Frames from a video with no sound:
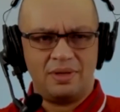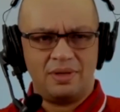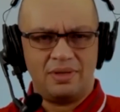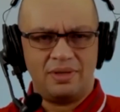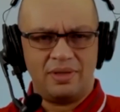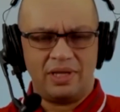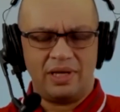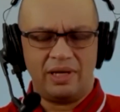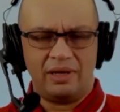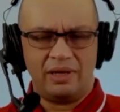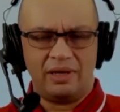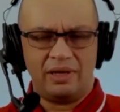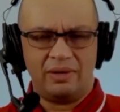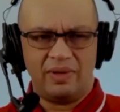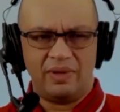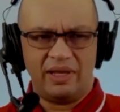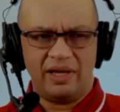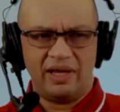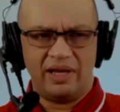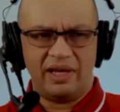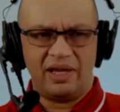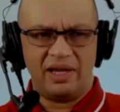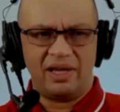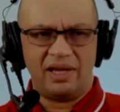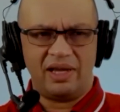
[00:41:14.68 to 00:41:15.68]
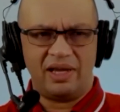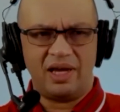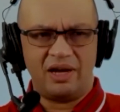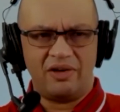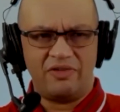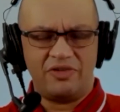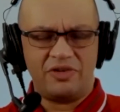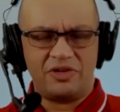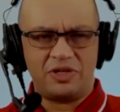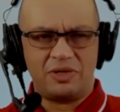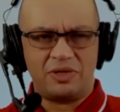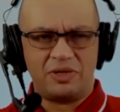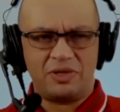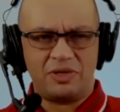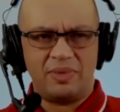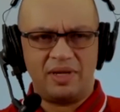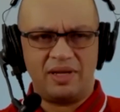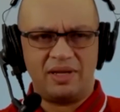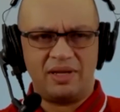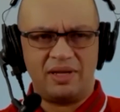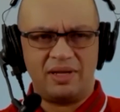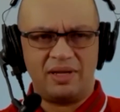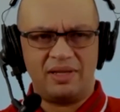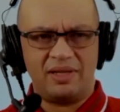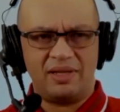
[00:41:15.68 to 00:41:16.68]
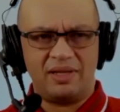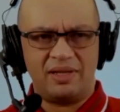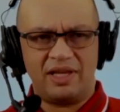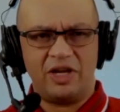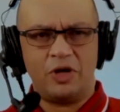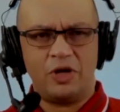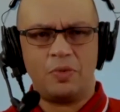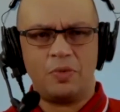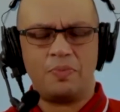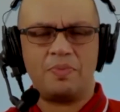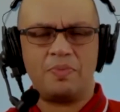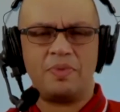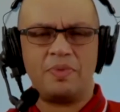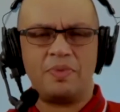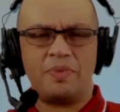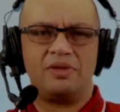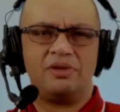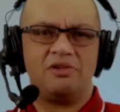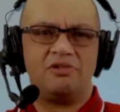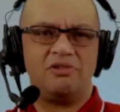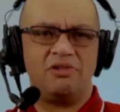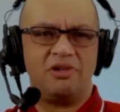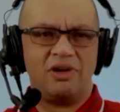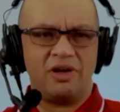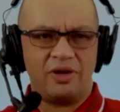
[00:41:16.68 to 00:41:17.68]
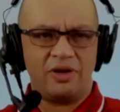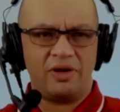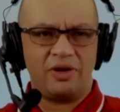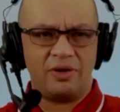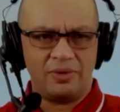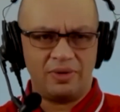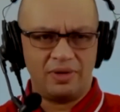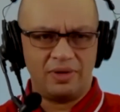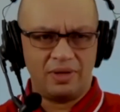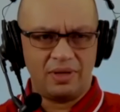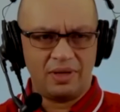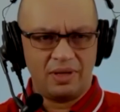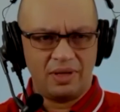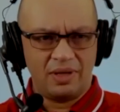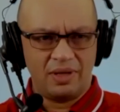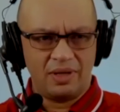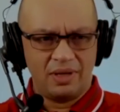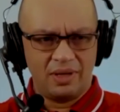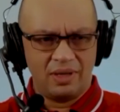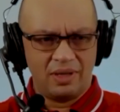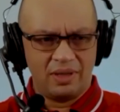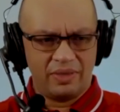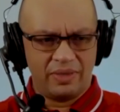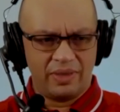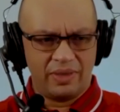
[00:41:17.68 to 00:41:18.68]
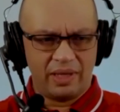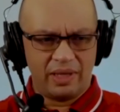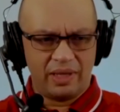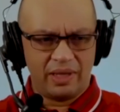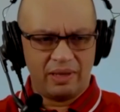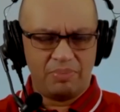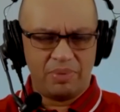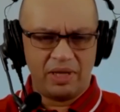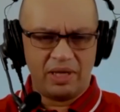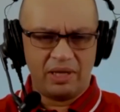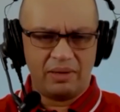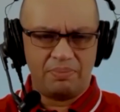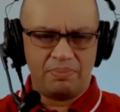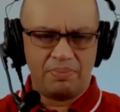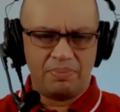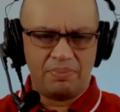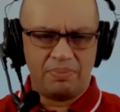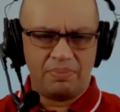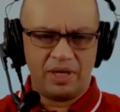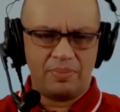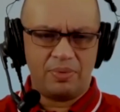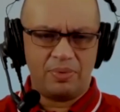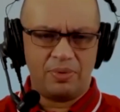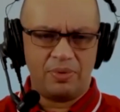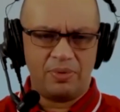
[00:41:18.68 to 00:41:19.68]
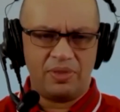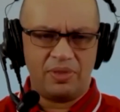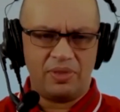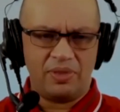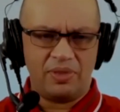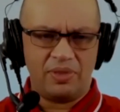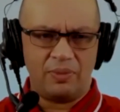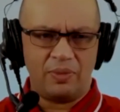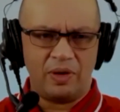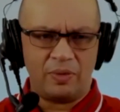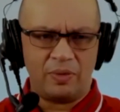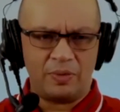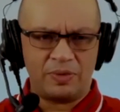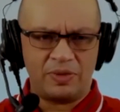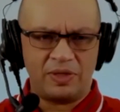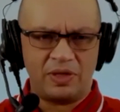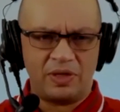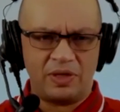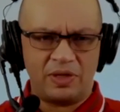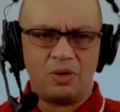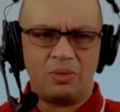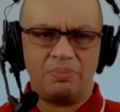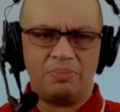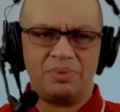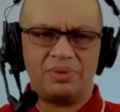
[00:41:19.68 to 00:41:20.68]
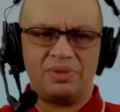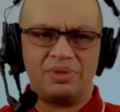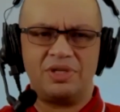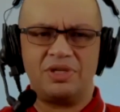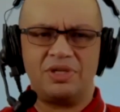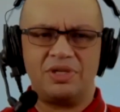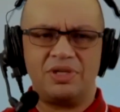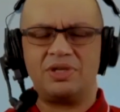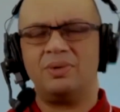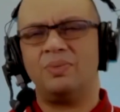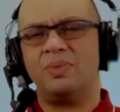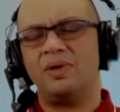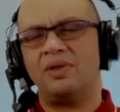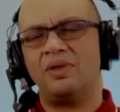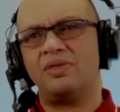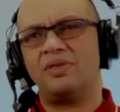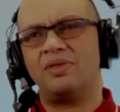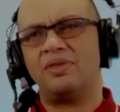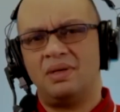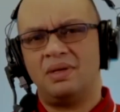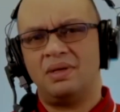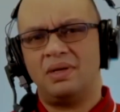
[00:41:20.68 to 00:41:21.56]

that that encouraged me, that helped me to grow, than being people that I was in competition with.